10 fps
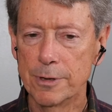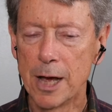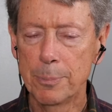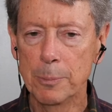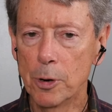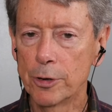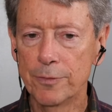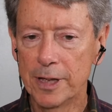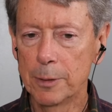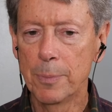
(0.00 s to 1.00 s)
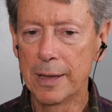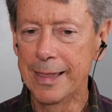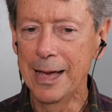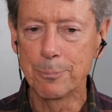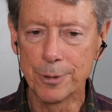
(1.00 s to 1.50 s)
not be motivated by
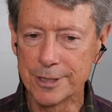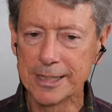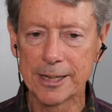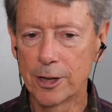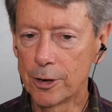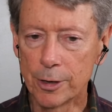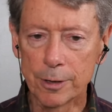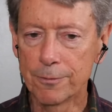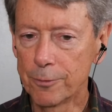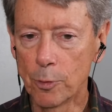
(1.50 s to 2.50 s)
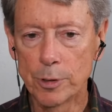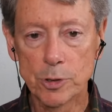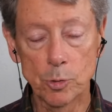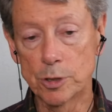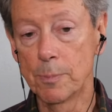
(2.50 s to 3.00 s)
that particular force,